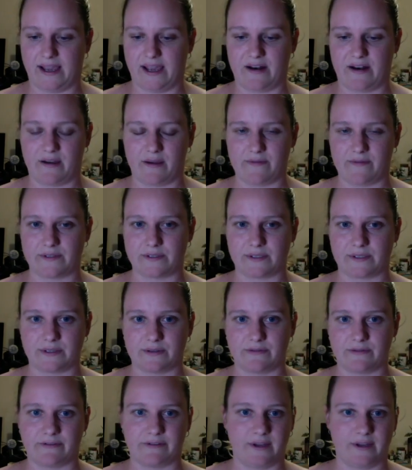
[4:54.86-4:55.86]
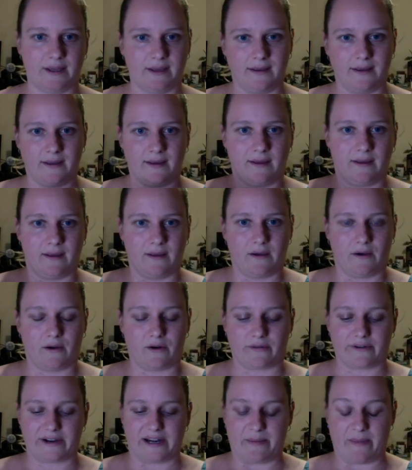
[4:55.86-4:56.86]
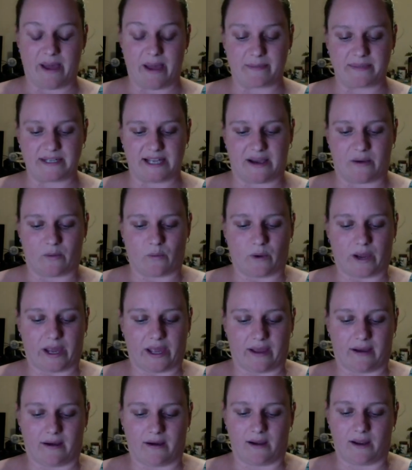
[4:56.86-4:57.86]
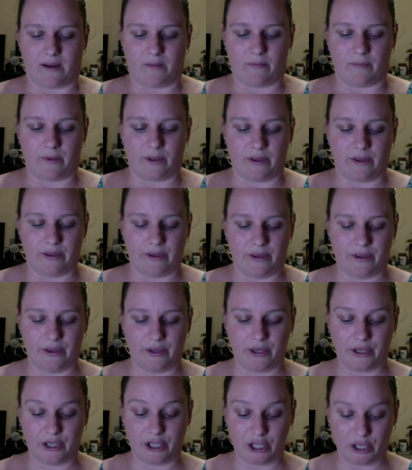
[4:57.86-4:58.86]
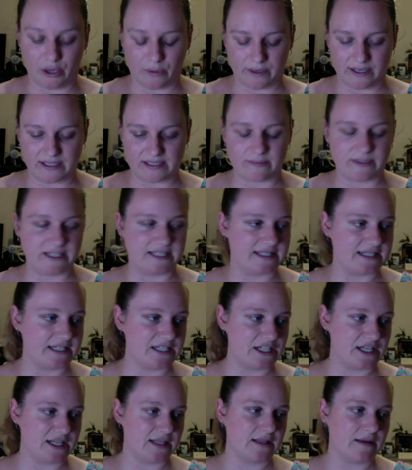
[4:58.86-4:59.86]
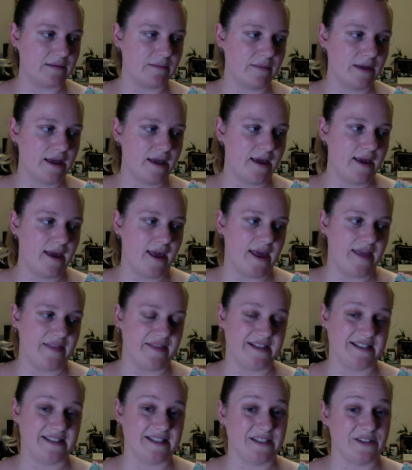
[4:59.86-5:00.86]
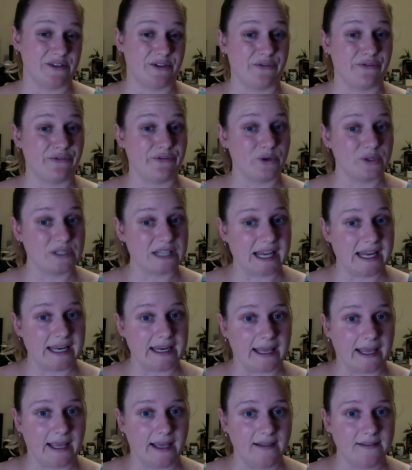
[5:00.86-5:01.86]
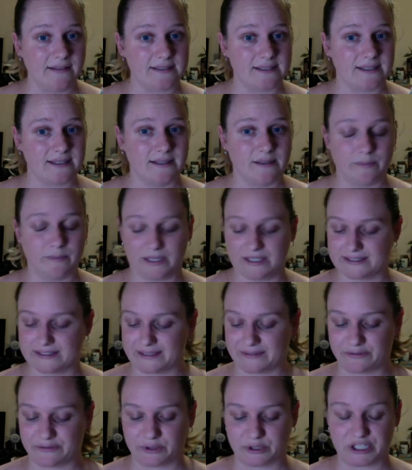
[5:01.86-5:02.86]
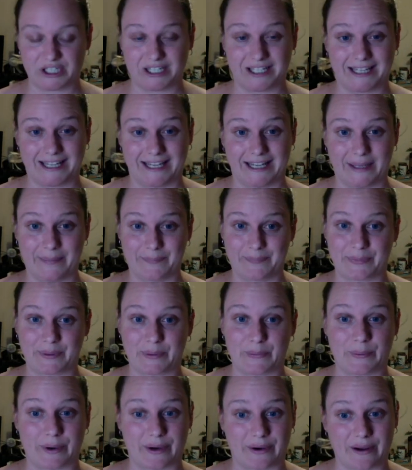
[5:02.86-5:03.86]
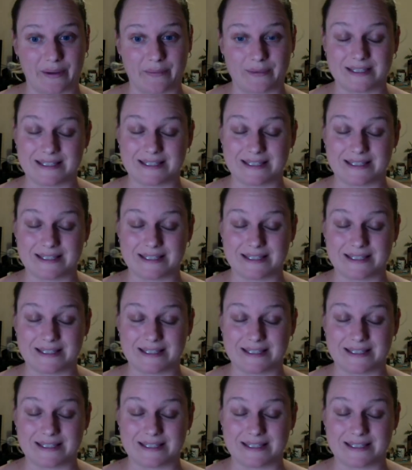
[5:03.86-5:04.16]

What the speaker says: and I've sort of already mapped out where I'm going to be stitching them. This is on 14 count because unfortunately where I was